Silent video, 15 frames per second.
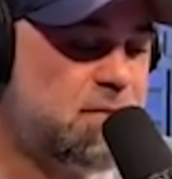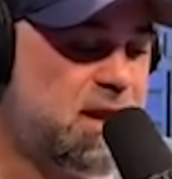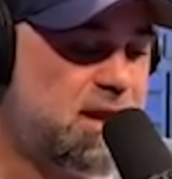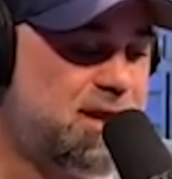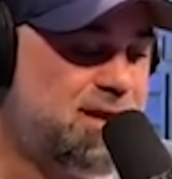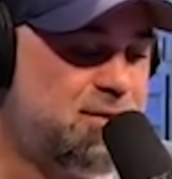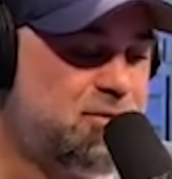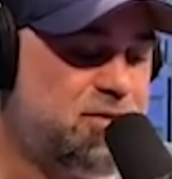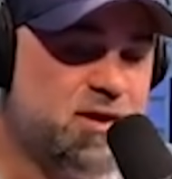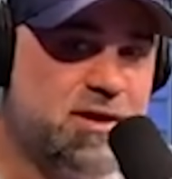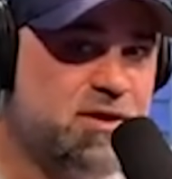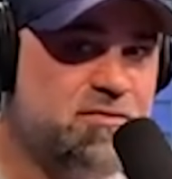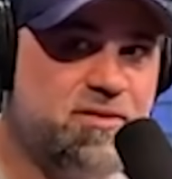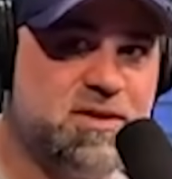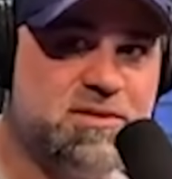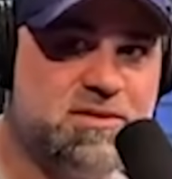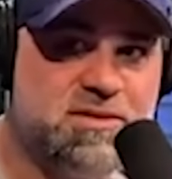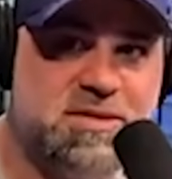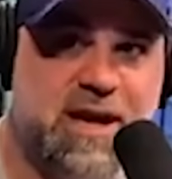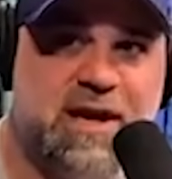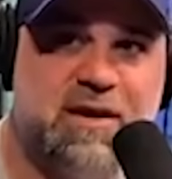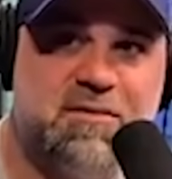you don't think he felt a
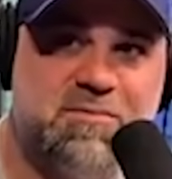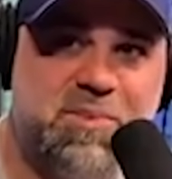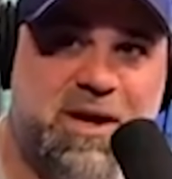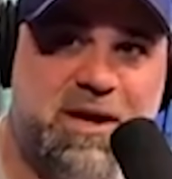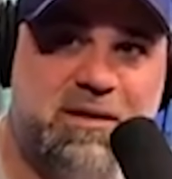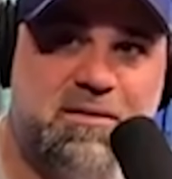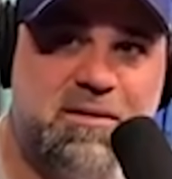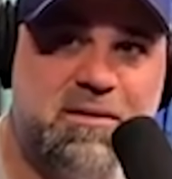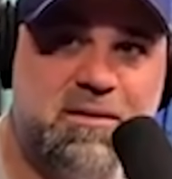second of pain.